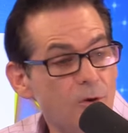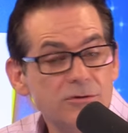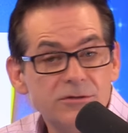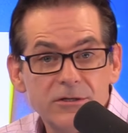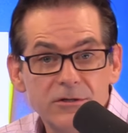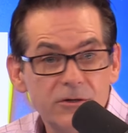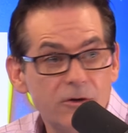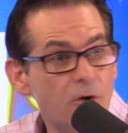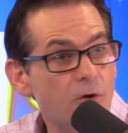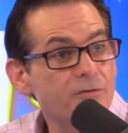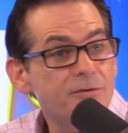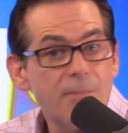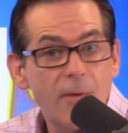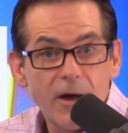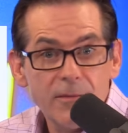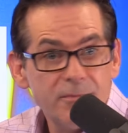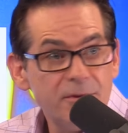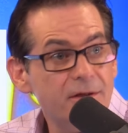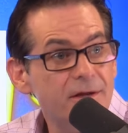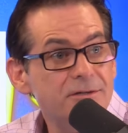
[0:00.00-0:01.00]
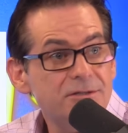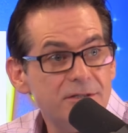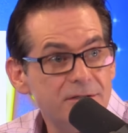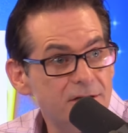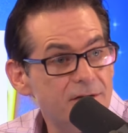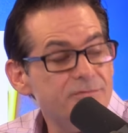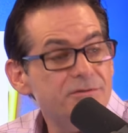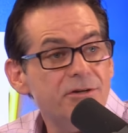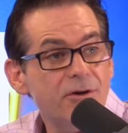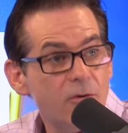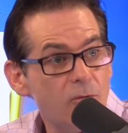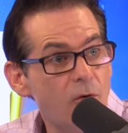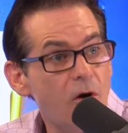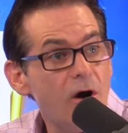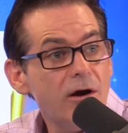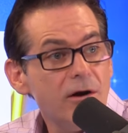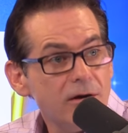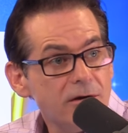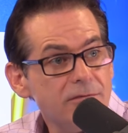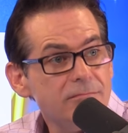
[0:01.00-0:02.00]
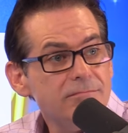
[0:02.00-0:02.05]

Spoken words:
Most of the Earth's population lives near water.